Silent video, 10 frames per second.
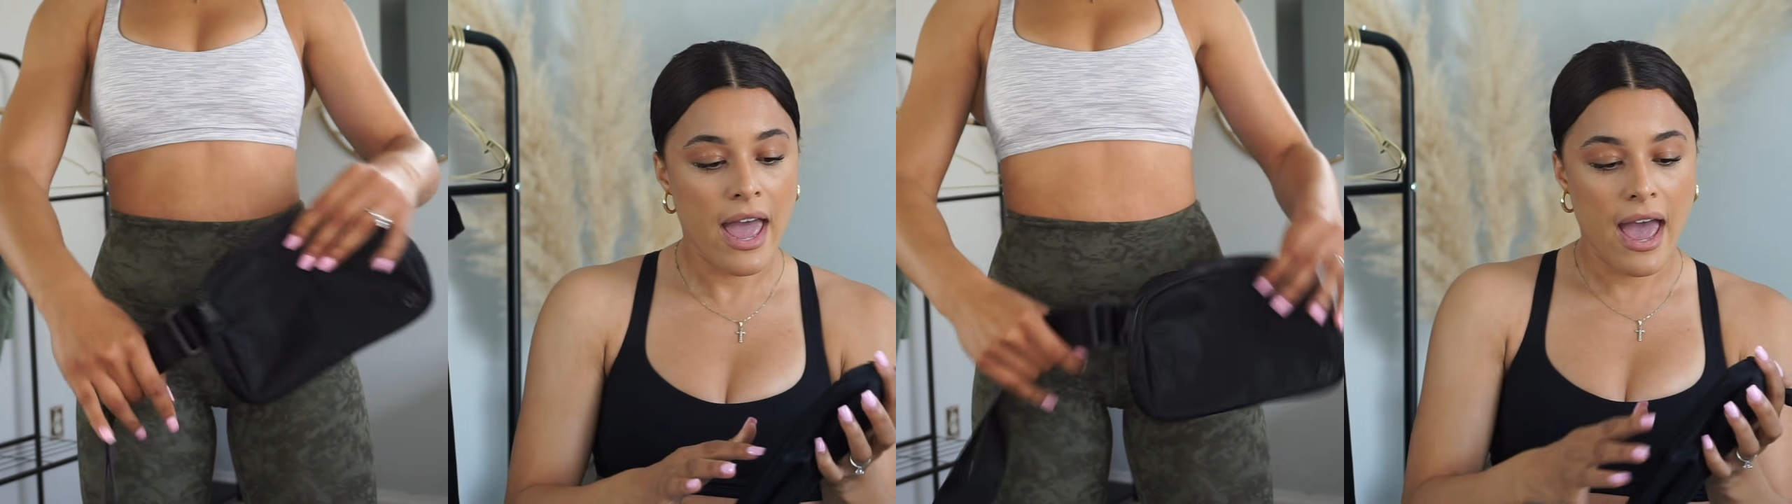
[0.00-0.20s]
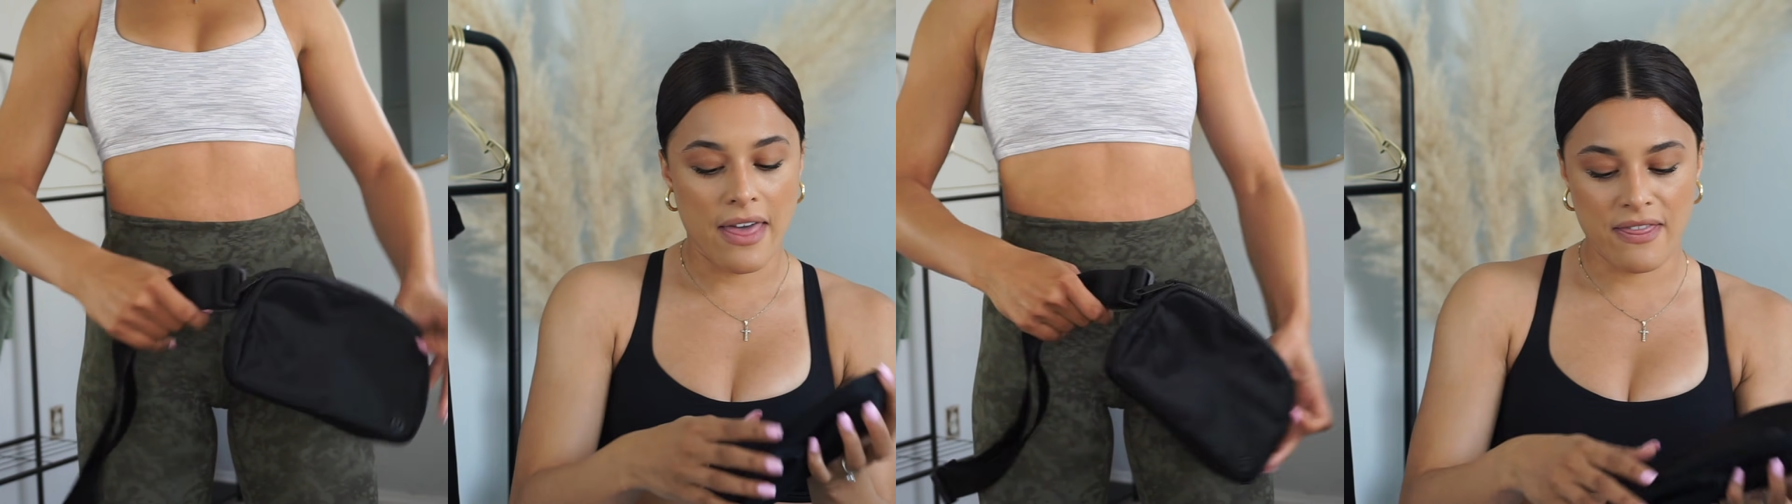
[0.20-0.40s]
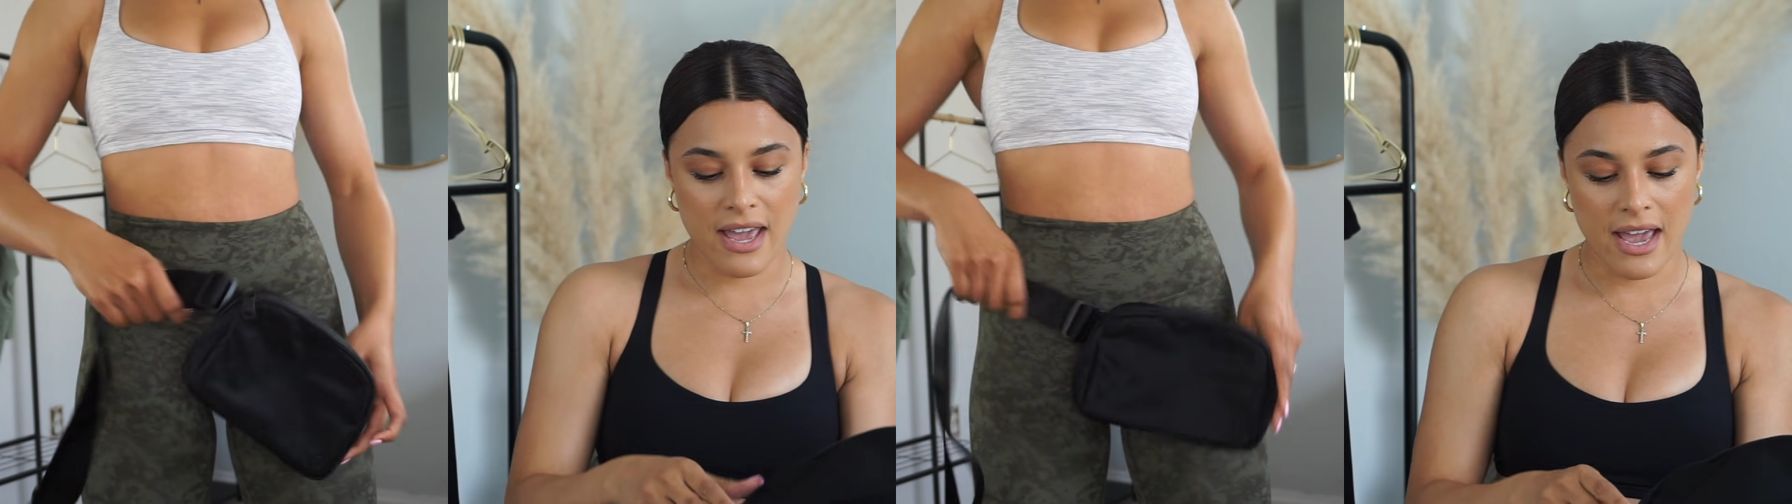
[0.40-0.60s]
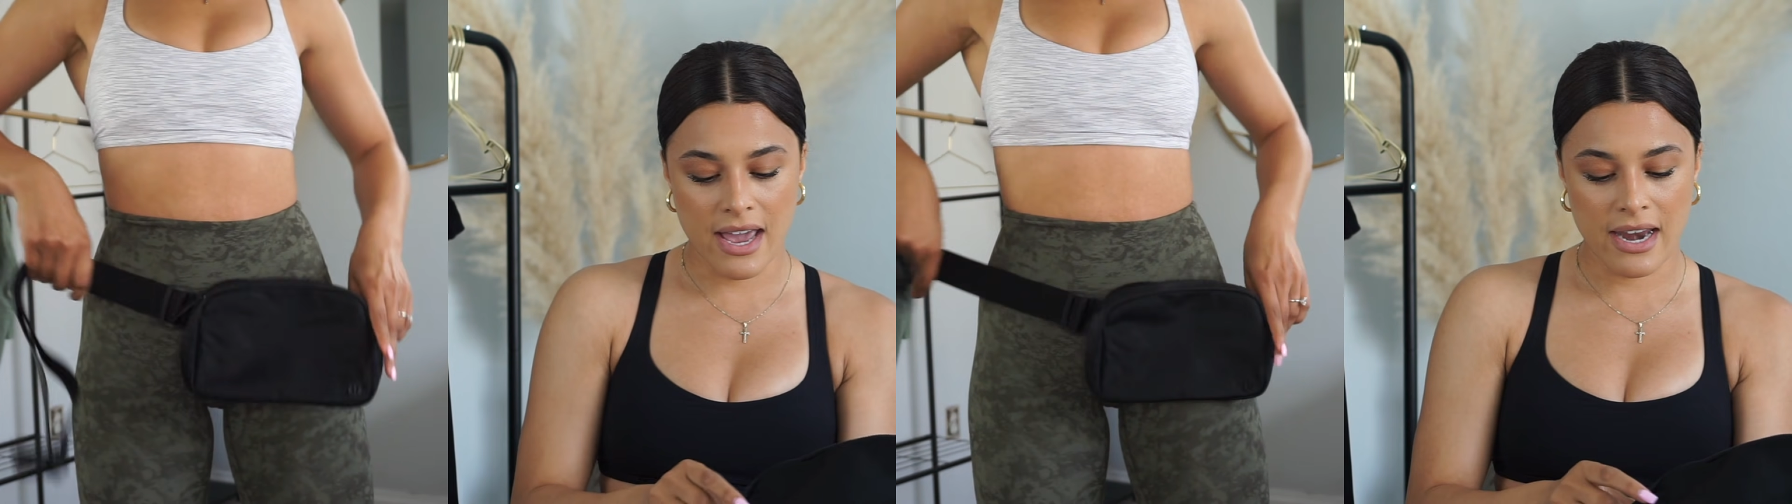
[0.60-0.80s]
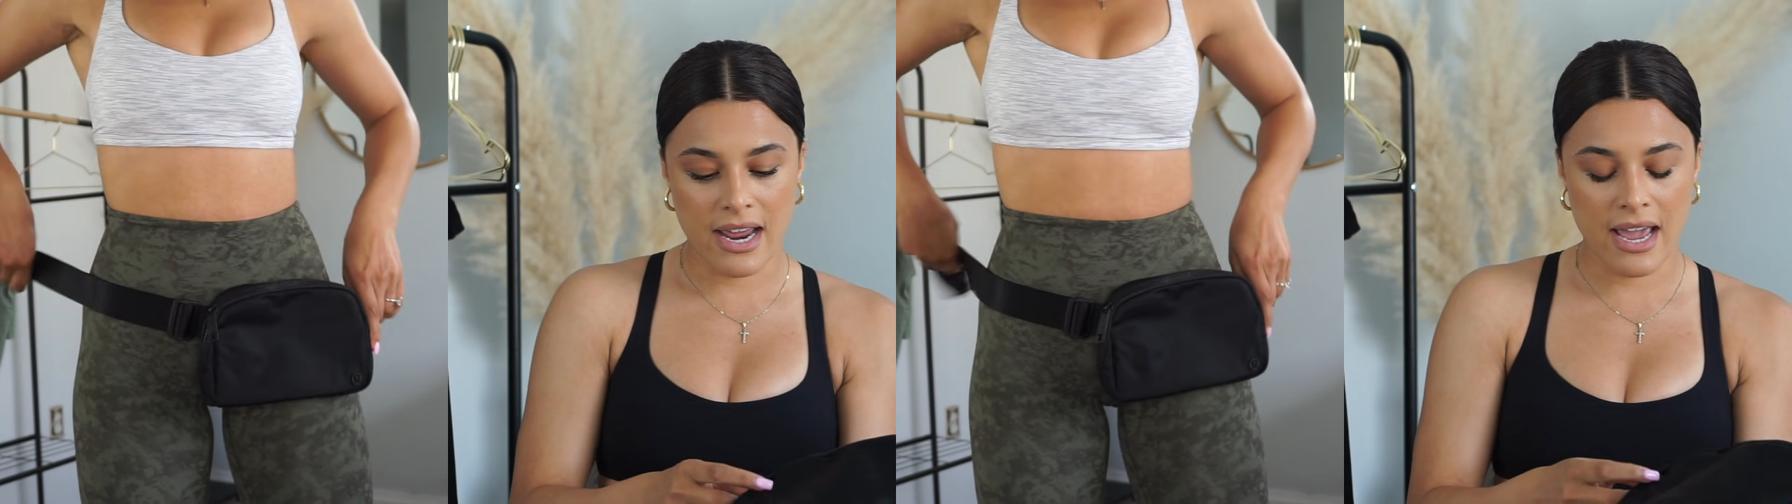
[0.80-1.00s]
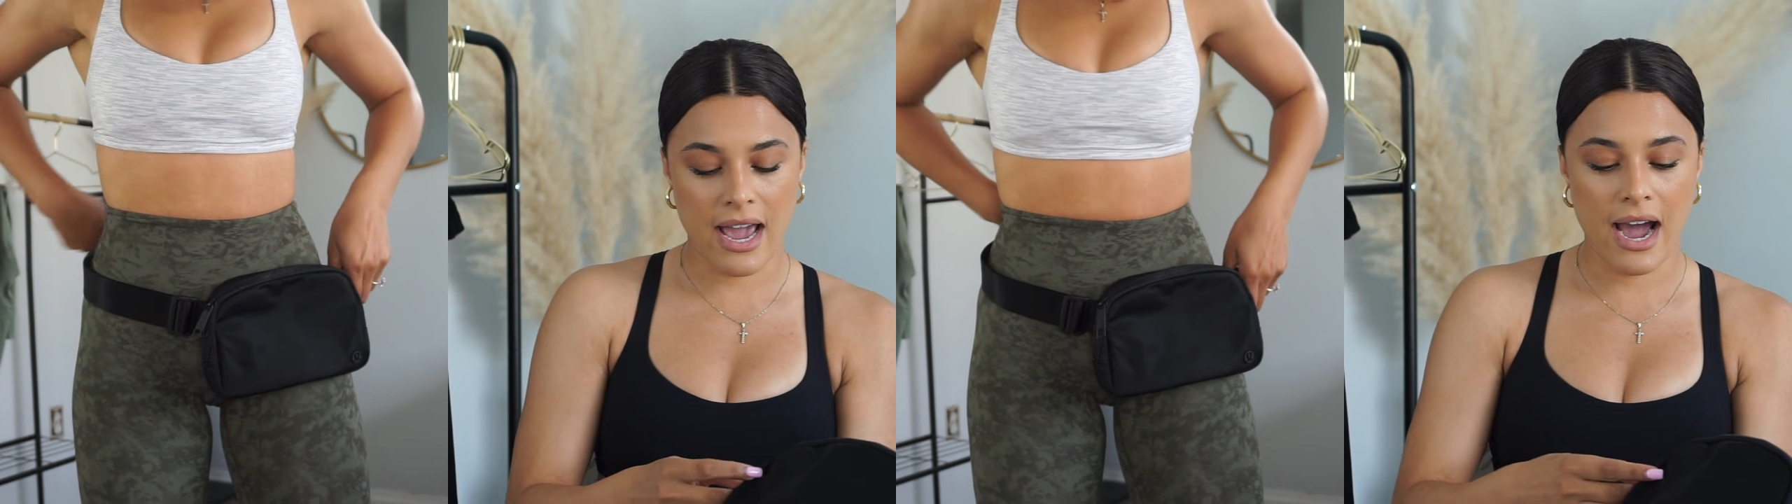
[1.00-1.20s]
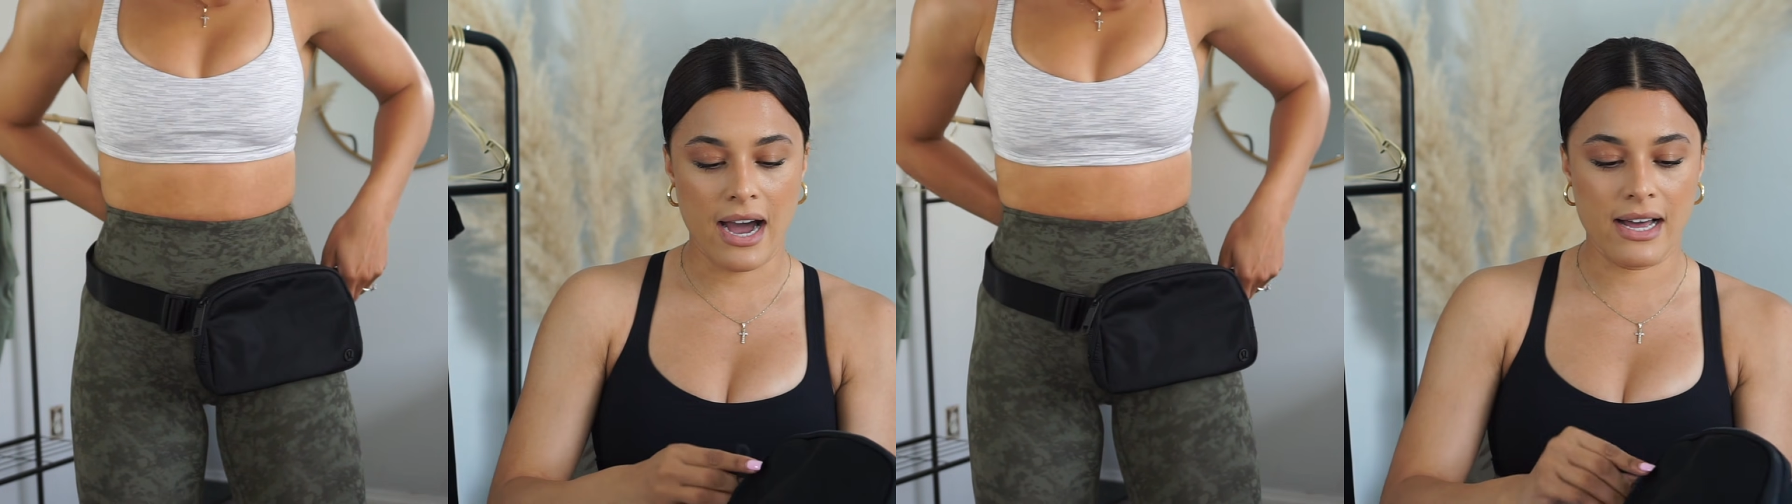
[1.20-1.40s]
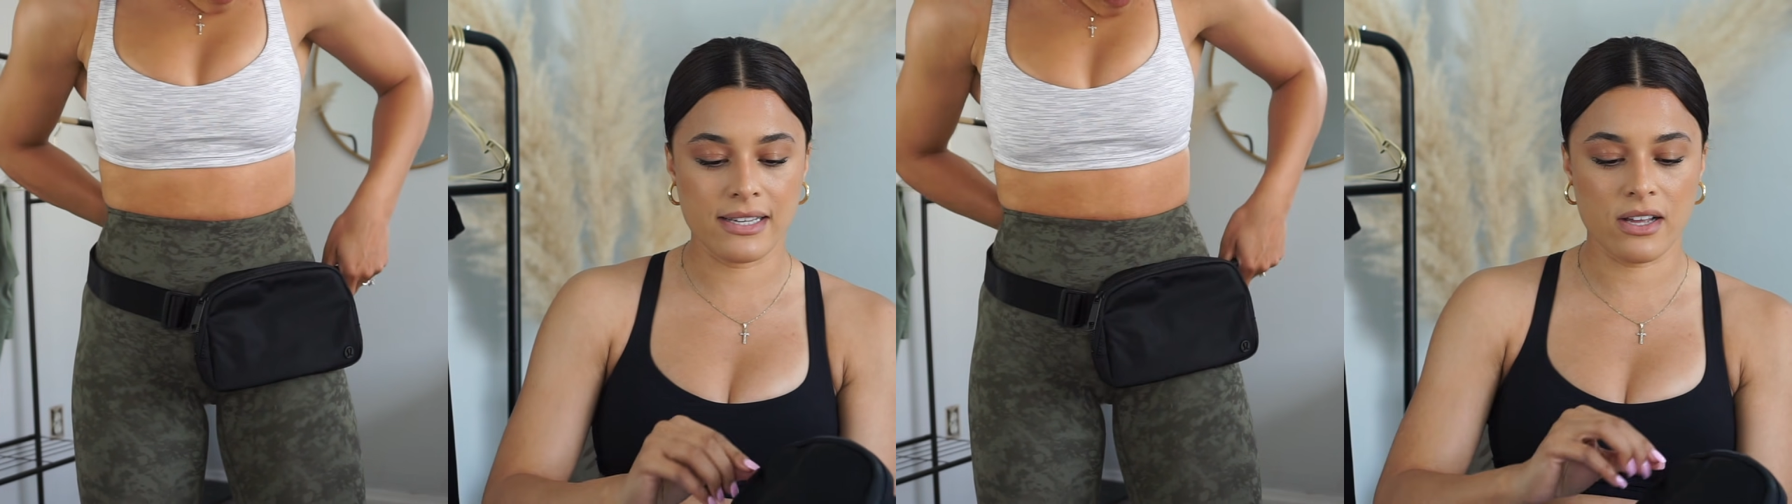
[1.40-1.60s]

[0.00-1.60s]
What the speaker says: And then it has